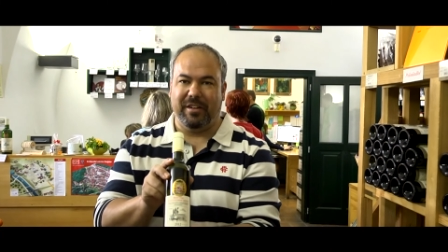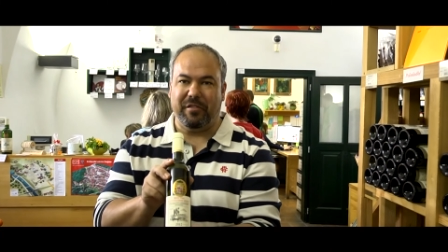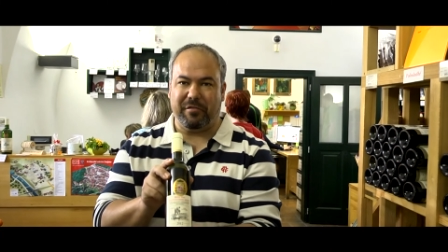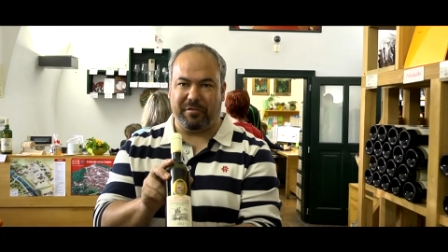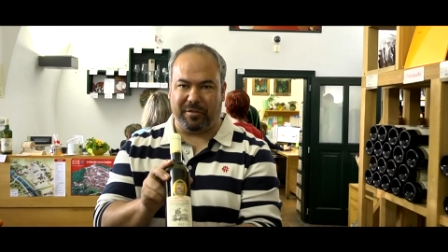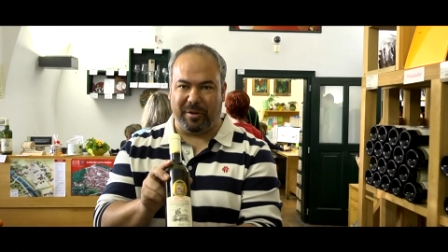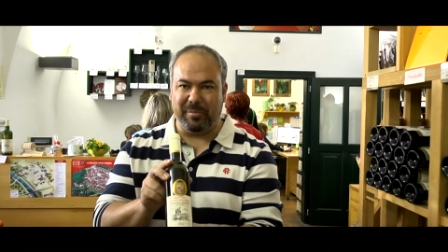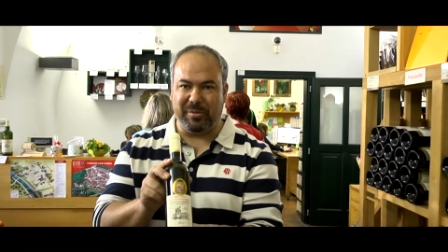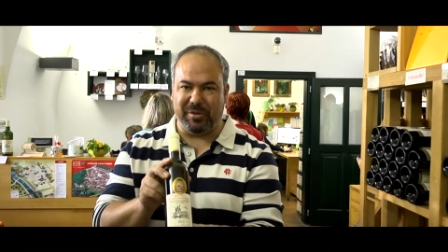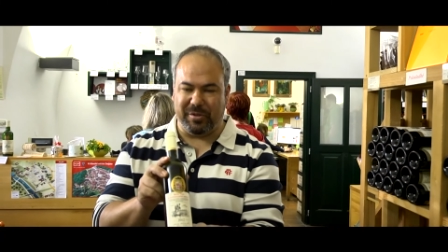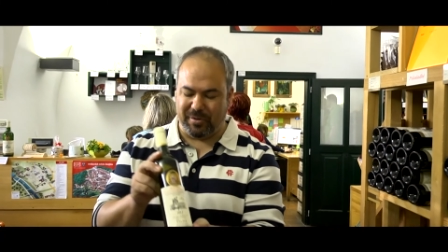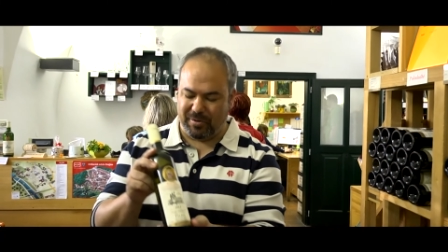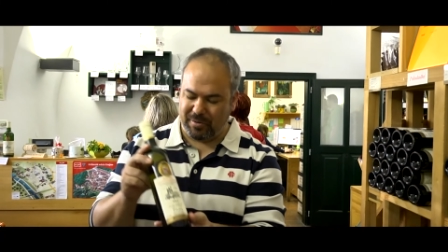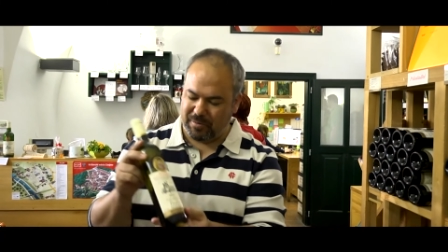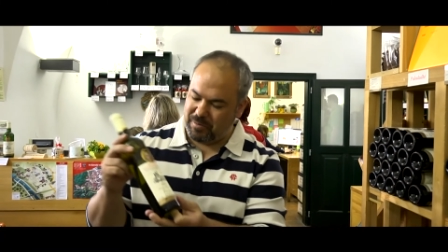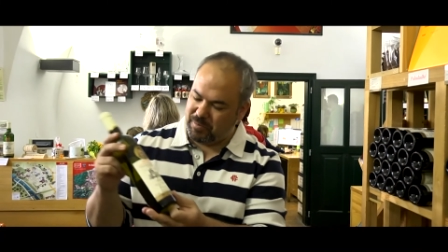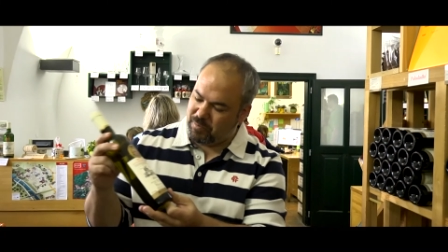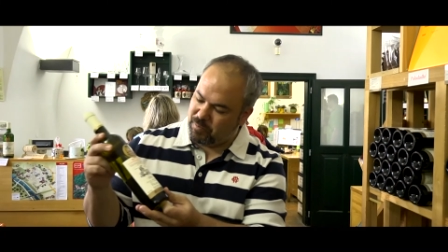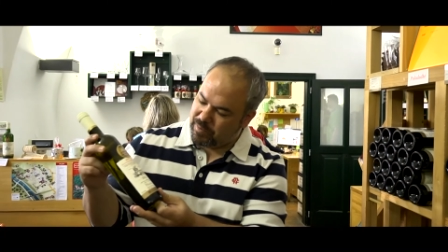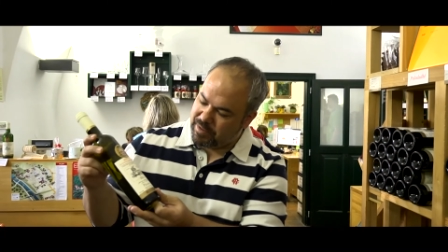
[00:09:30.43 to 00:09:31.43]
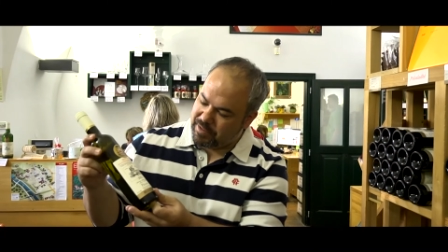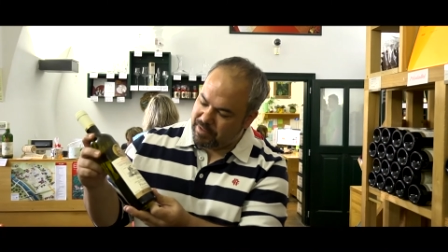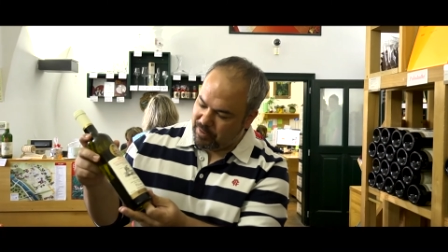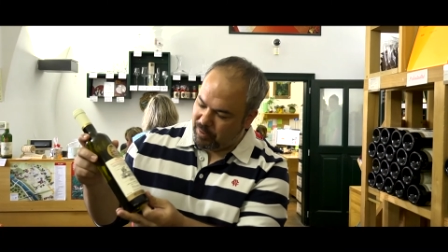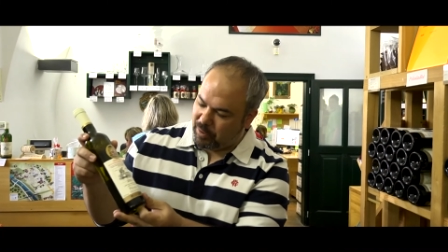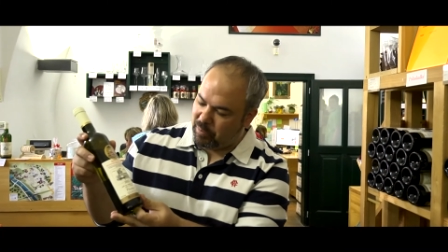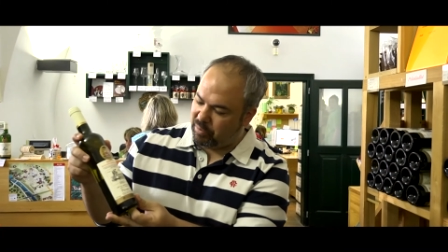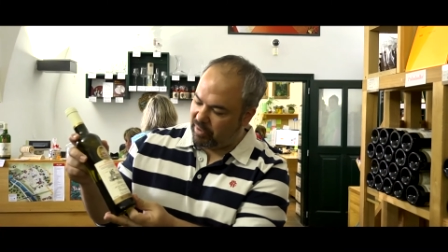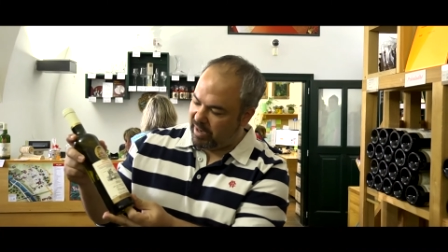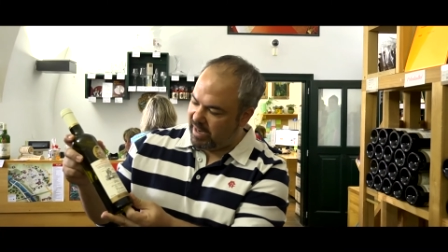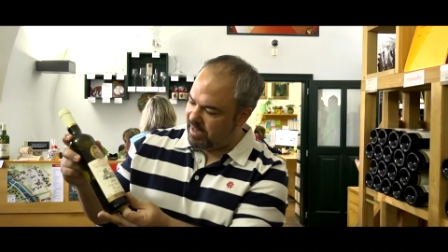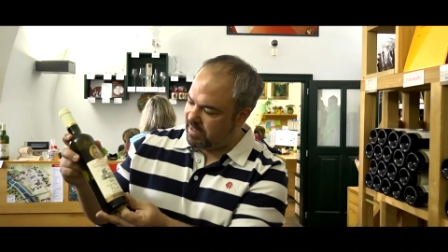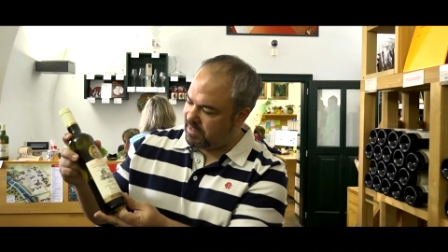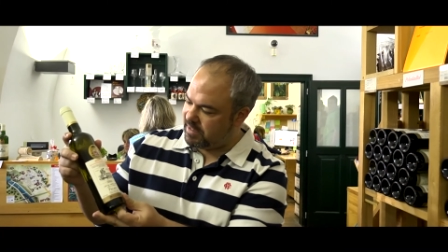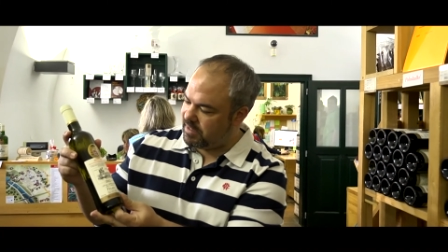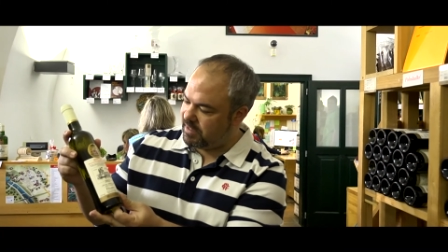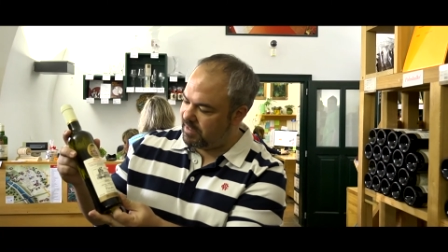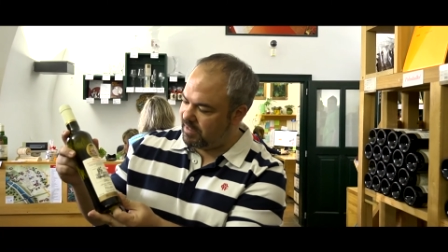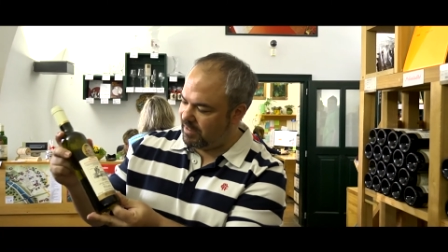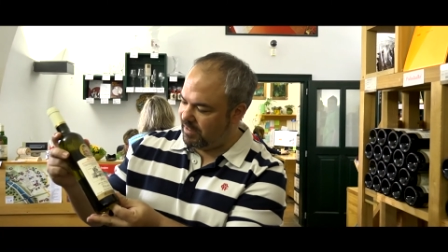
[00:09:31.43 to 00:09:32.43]
from you with your brand
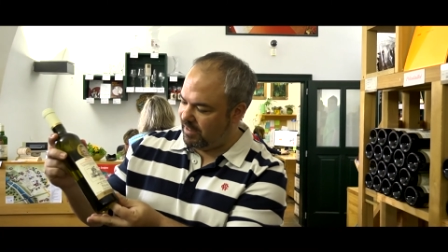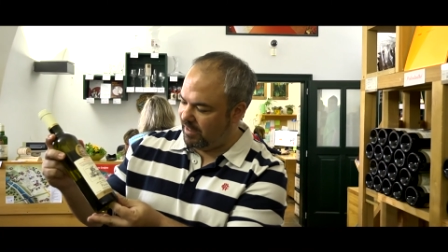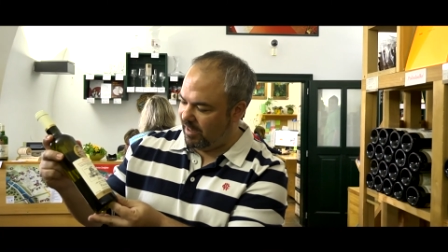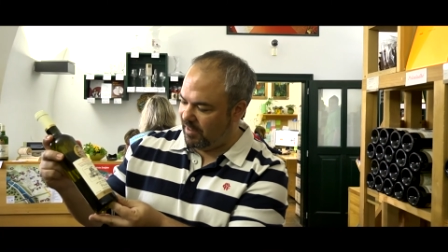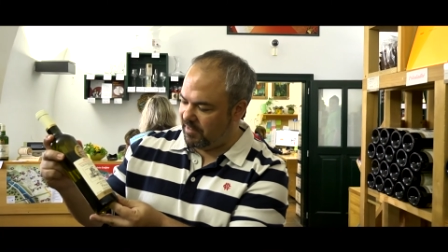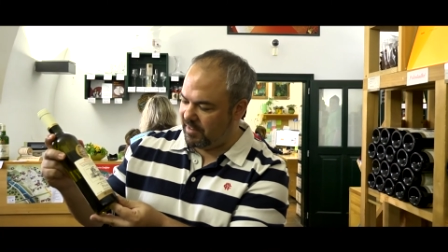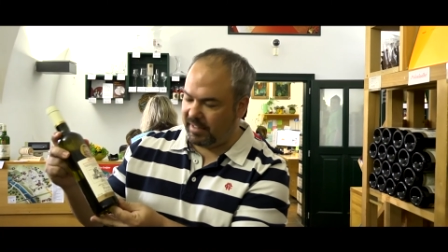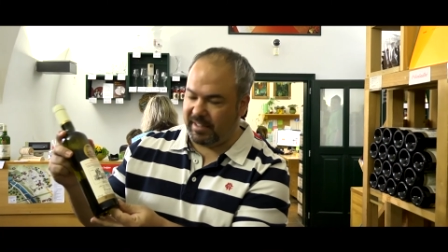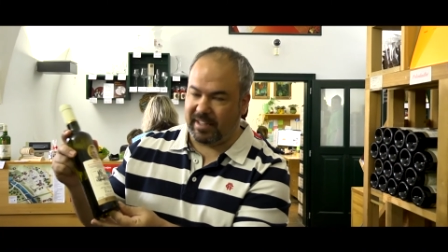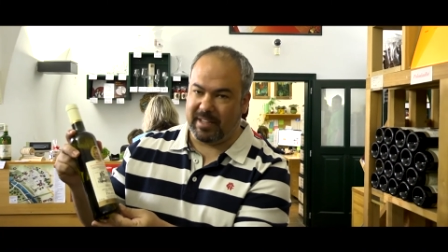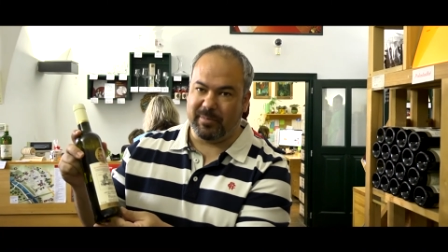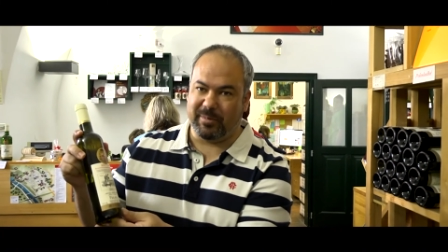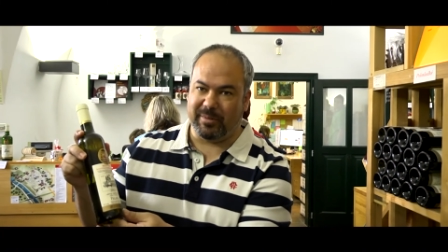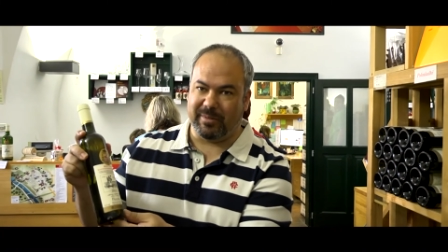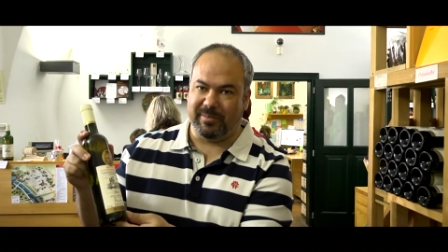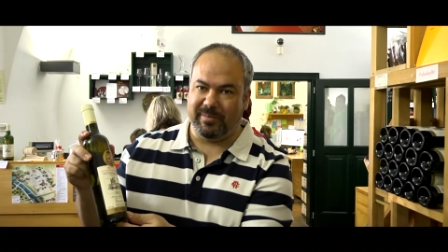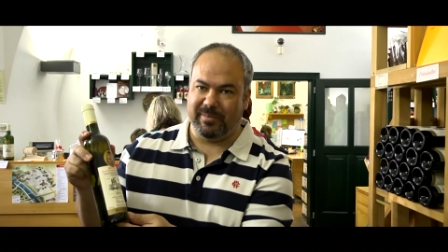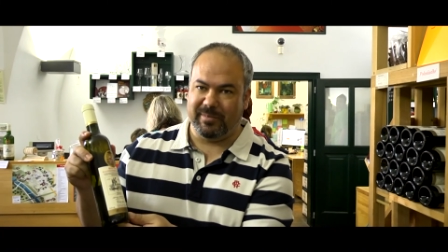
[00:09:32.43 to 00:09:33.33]
on the label.